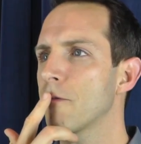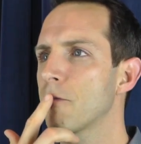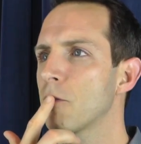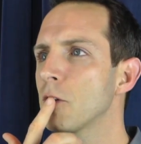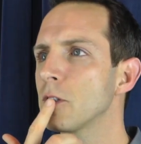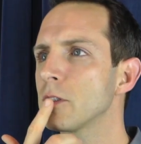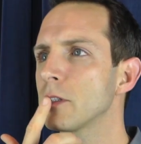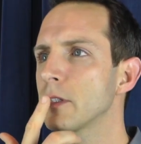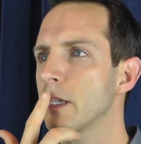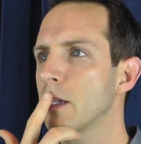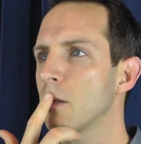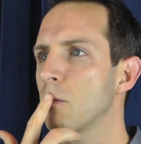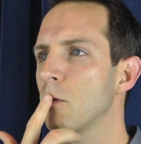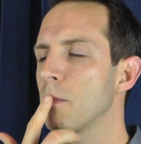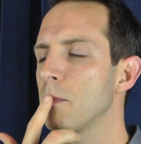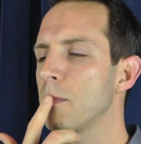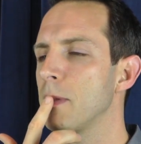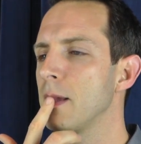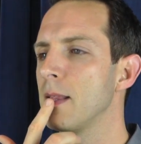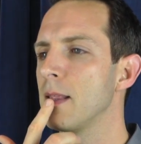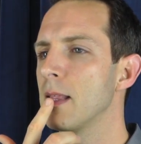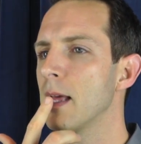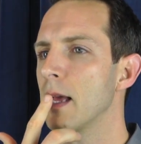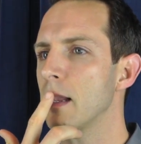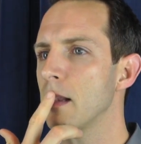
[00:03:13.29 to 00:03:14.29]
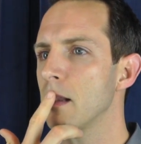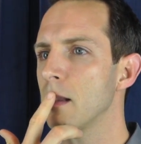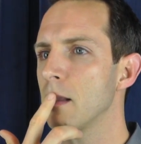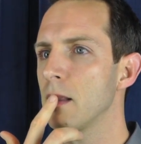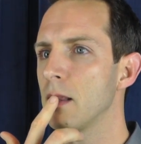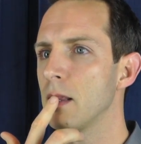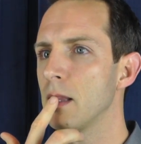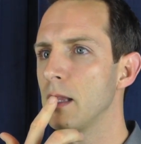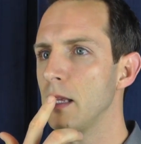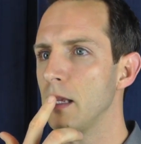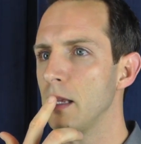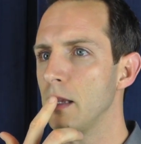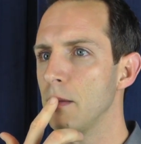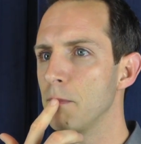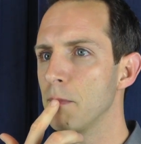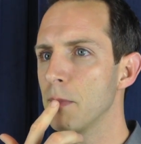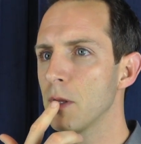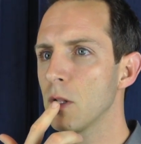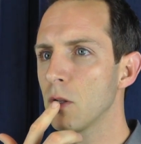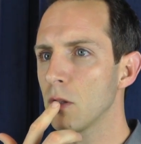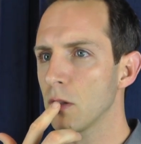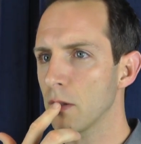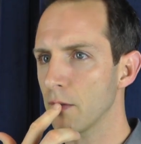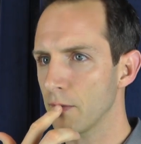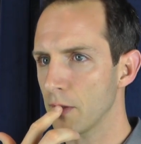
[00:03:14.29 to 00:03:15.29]
first thing would be that the
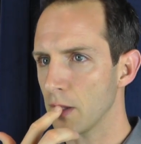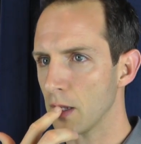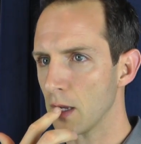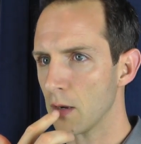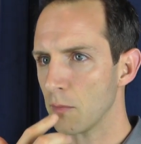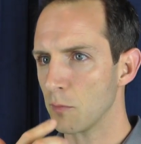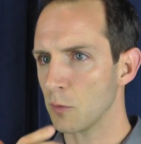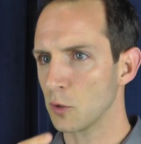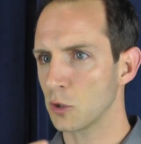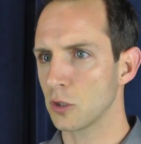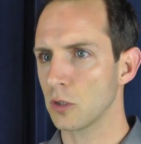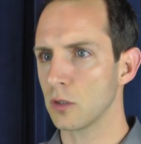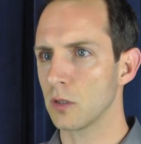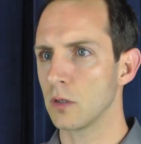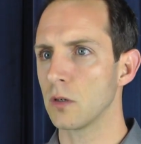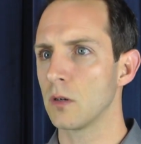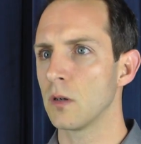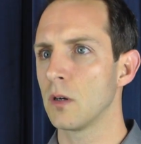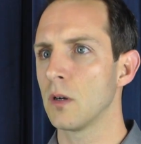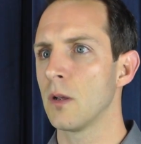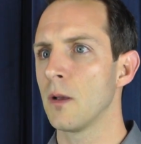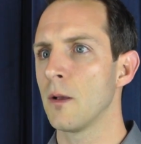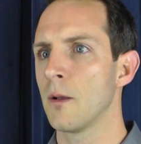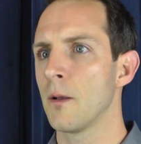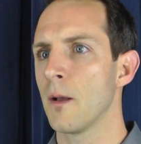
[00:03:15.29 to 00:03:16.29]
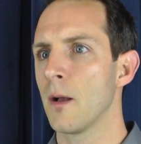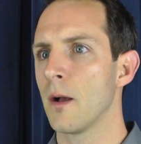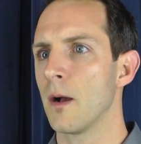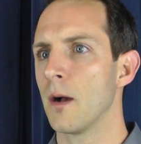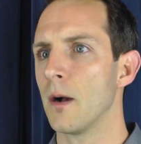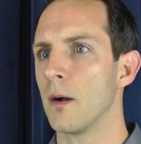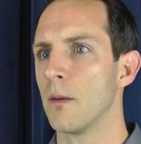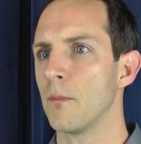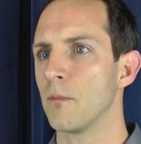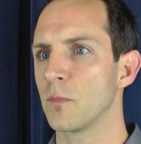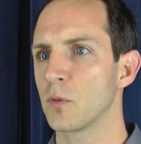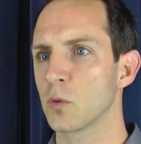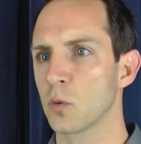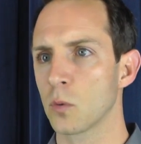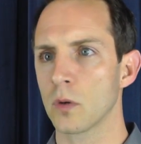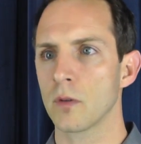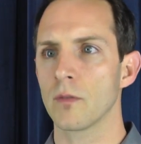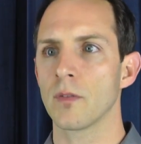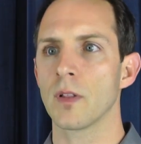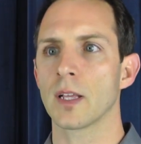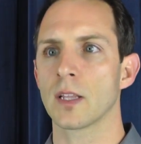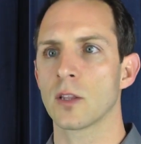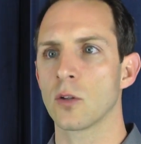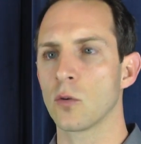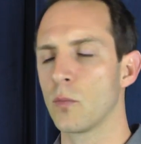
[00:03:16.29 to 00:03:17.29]
middle of the embouchure, sort
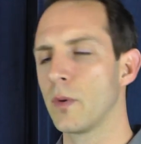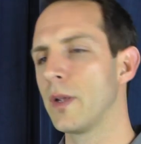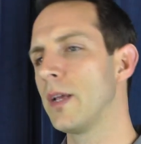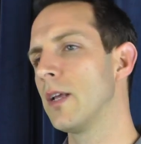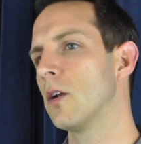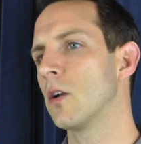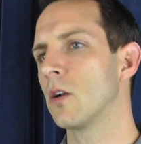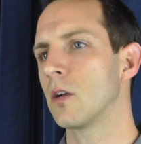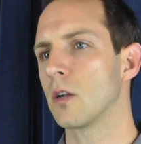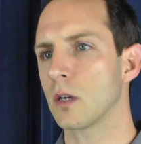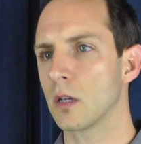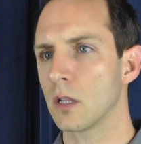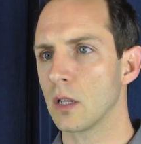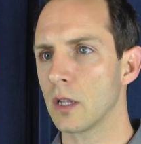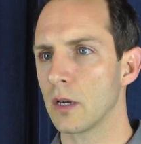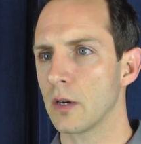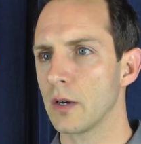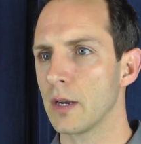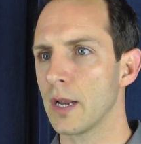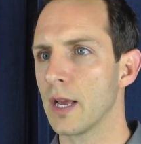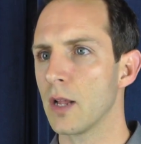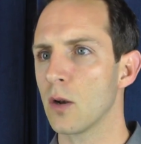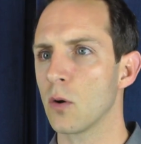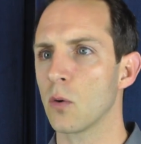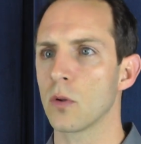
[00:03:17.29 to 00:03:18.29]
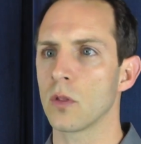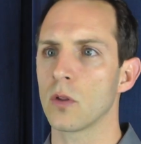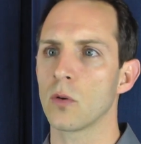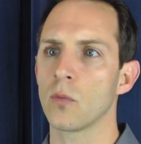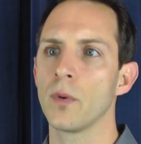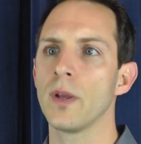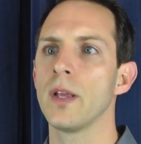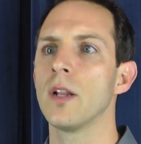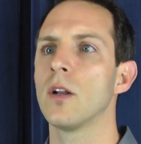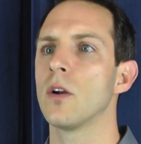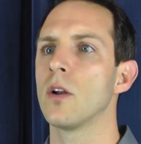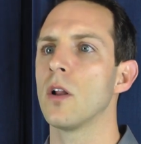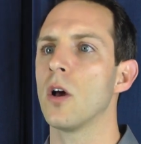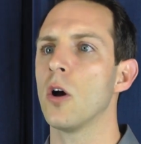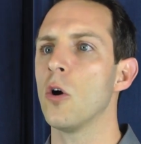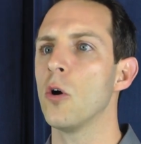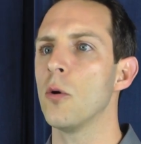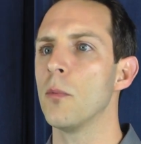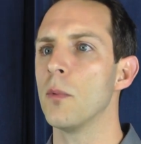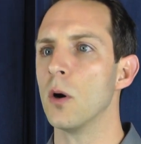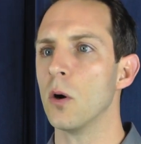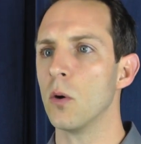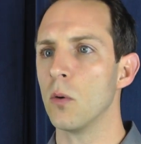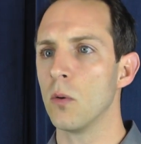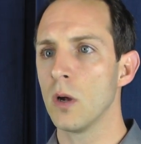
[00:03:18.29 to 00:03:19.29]
of like the reed on a clarinet or the reed on an
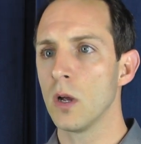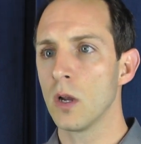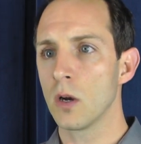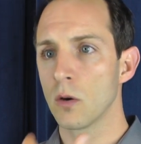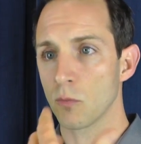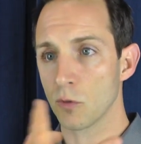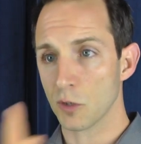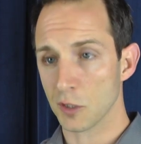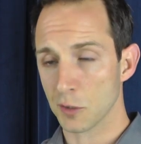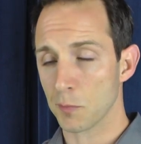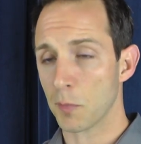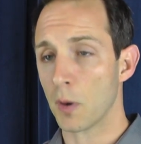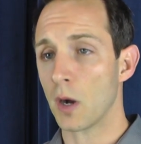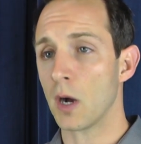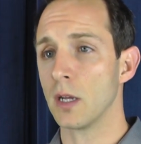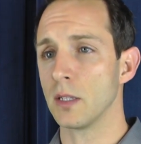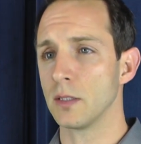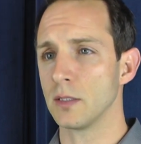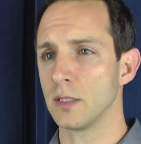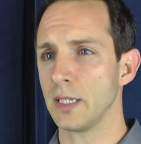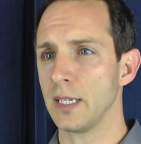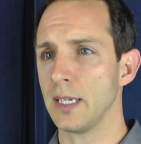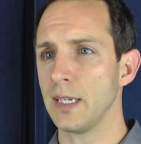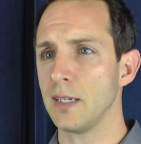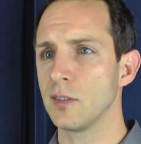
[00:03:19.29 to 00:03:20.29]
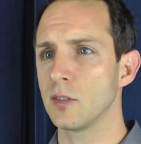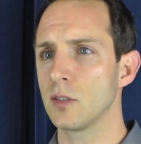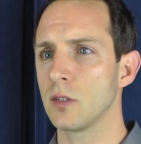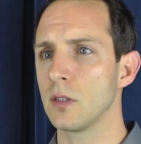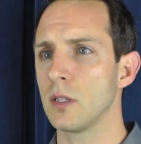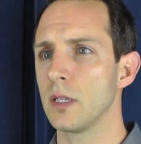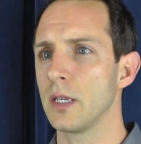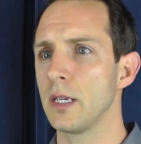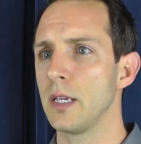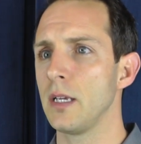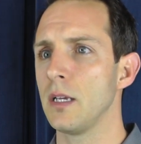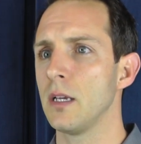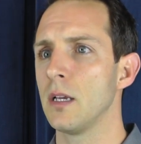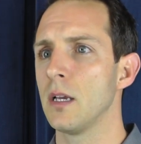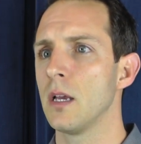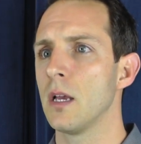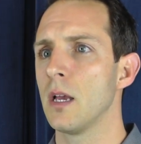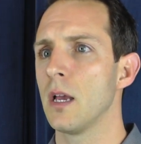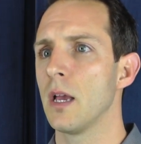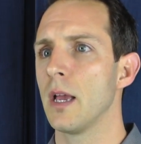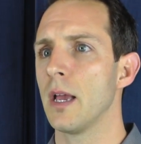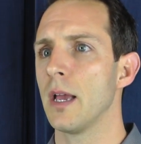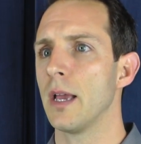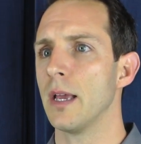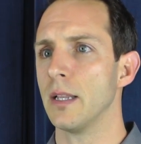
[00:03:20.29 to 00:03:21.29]
oboe, responds easily
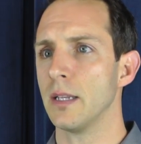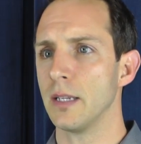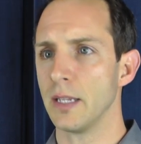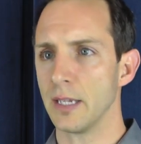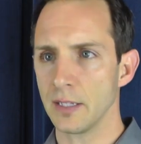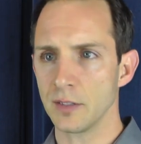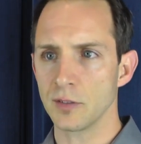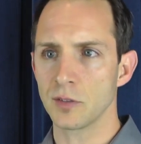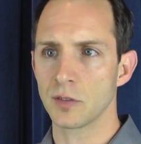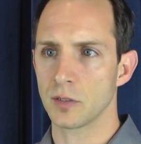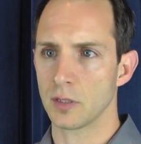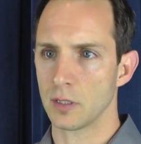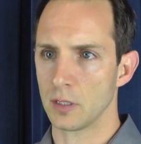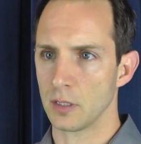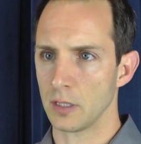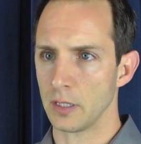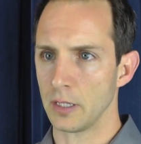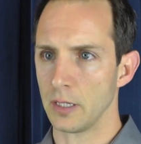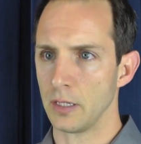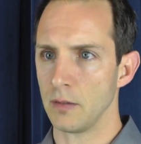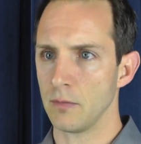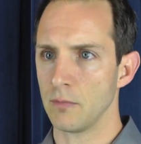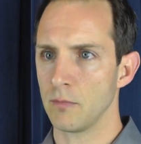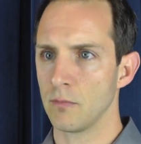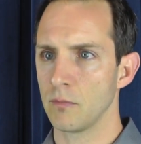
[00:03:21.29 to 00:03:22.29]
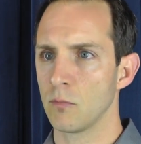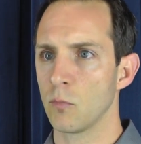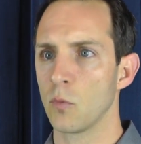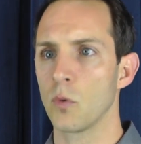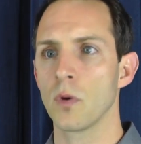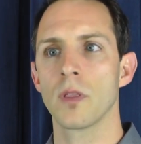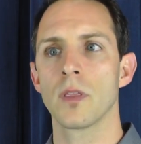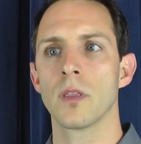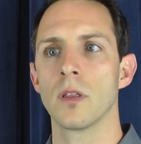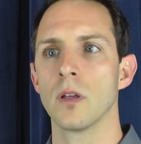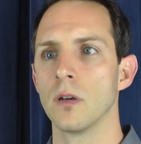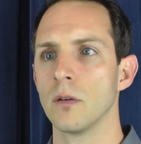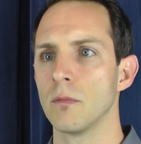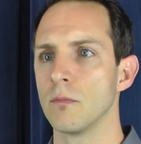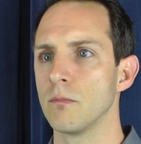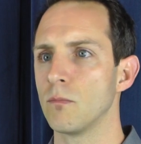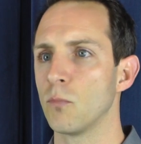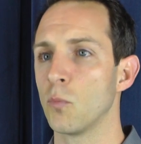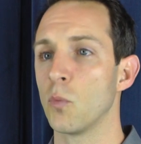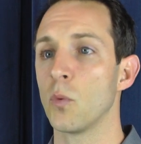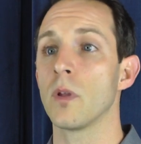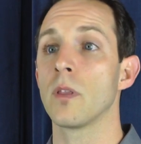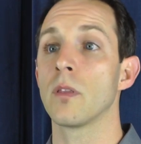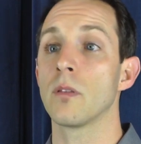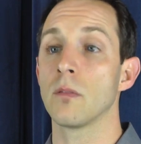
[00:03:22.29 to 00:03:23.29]
and instantly.
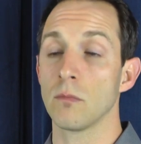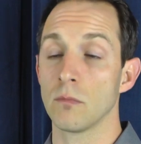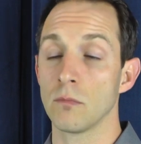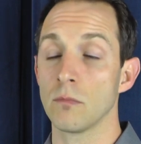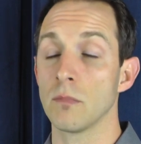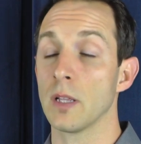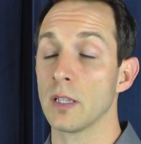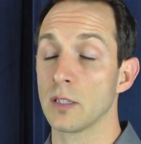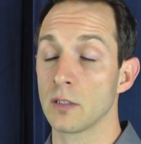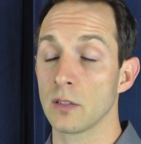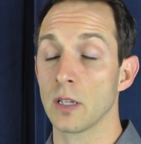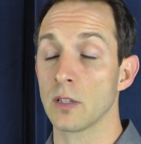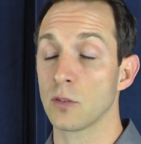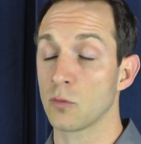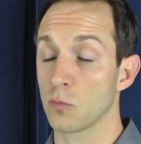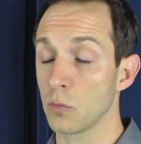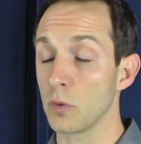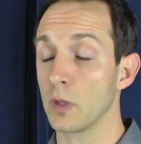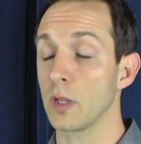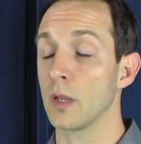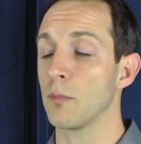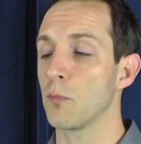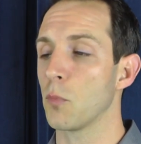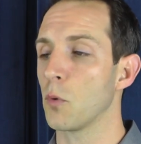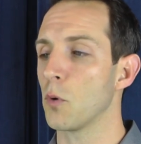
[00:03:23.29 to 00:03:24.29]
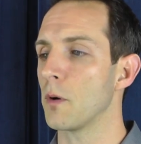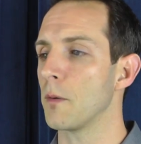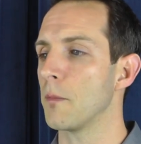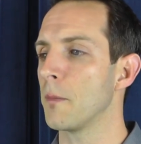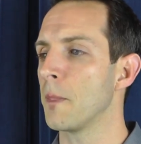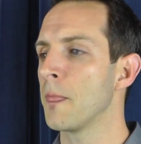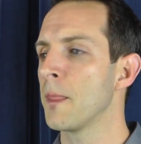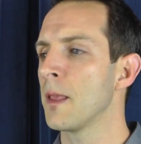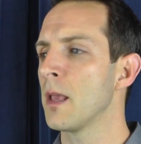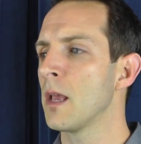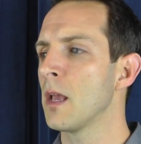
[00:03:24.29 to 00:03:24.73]
That's really important.